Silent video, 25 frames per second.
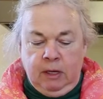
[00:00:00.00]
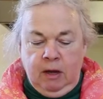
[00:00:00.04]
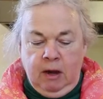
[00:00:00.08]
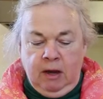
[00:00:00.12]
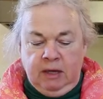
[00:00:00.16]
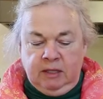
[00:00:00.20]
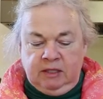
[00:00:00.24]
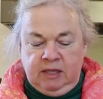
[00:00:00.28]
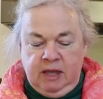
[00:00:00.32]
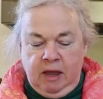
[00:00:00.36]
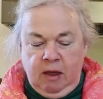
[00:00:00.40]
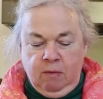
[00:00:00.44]

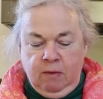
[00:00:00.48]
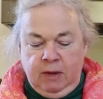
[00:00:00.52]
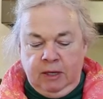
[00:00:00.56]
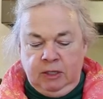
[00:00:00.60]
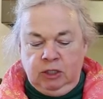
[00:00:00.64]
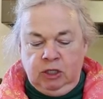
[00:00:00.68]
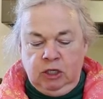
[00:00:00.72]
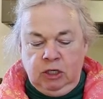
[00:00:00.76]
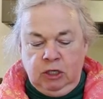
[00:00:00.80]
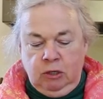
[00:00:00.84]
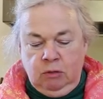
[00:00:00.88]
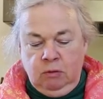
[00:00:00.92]
nice that way
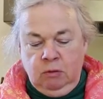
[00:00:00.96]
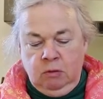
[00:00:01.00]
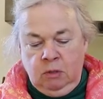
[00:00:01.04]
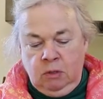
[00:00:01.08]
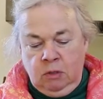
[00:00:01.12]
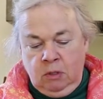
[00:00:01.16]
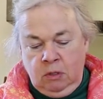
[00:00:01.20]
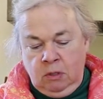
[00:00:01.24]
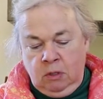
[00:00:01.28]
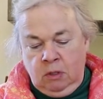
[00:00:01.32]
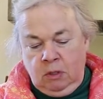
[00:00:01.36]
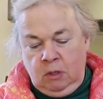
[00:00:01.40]
too.
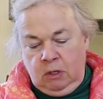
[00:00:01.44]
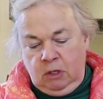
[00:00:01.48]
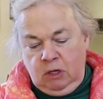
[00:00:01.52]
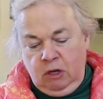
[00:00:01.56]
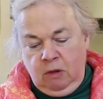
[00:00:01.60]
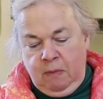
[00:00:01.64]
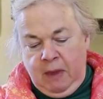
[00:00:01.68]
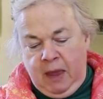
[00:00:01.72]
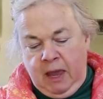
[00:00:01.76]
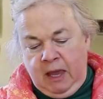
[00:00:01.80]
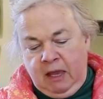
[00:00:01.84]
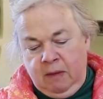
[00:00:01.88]
And you
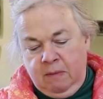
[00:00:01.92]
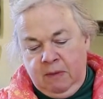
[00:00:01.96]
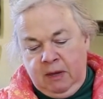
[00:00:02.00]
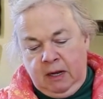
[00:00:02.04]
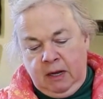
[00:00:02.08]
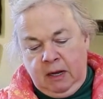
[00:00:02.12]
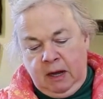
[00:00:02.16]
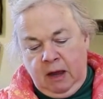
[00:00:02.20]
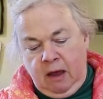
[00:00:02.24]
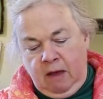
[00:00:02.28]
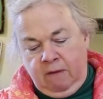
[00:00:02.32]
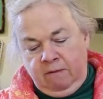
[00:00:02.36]
bake them in
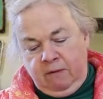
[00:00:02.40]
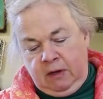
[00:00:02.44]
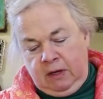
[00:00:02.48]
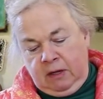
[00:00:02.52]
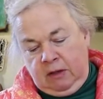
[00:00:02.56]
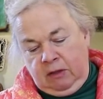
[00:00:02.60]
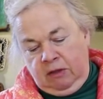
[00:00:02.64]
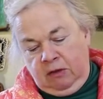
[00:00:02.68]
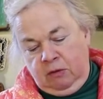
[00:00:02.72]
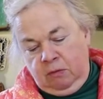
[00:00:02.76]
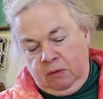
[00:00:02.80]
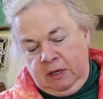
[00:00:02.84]
an oven at
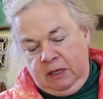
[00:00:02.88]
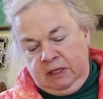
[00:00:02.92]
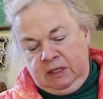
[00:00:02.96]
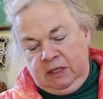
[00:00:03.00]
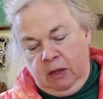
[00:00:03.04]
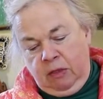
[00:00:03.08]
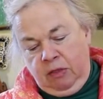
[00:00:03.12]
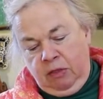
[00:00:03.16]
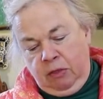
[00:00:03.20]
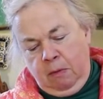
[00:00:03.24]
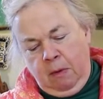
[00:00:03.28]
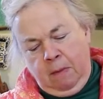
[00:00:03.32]
three,
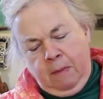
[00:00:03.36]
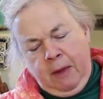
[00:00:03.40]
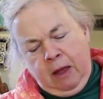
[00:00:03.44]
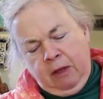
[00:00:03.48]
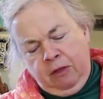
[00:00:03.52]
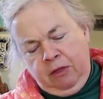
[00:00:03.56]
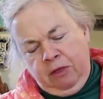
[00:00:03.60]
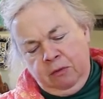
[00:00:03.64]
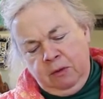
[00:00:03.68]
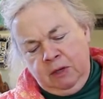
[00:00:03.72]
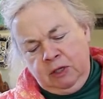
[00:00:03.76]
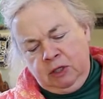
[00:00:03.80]

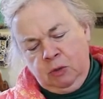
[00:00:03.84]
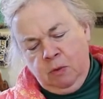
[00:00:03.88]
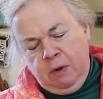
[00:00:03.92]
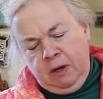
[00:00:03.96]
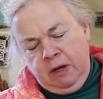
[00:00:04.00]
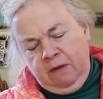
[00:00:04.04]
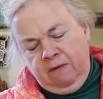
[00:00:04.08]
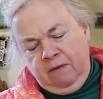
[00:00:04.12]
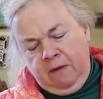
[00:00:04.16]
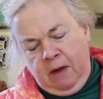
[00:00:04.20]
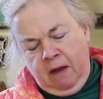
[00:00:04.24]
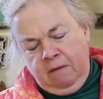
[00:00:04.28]
about
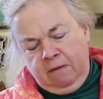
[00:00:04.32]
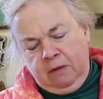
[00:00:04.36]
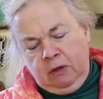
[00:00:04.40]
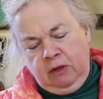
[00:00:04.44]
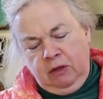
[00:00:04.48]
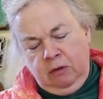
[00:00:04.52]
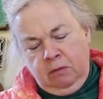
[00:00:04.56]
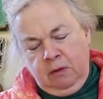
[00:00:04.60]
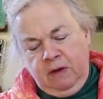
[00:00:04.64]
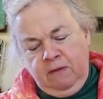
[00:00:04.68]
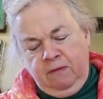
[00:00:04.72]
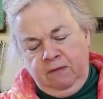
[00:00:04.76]
325 to
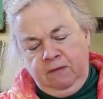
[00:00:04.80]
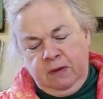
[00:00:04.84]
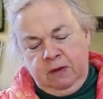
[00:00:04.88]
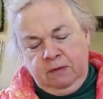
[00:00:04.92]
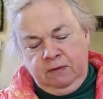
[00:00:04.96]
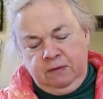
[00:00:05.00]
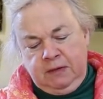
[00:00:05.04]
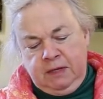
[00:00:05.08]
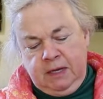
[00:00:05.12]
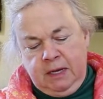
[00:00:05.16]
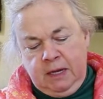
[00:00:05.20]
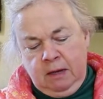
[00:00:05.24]

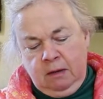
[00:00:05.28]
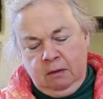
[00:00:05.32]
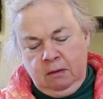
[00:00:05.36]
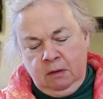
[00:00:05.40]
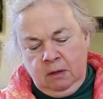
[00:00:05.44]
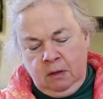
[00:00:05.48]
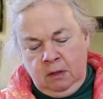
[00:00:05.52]
350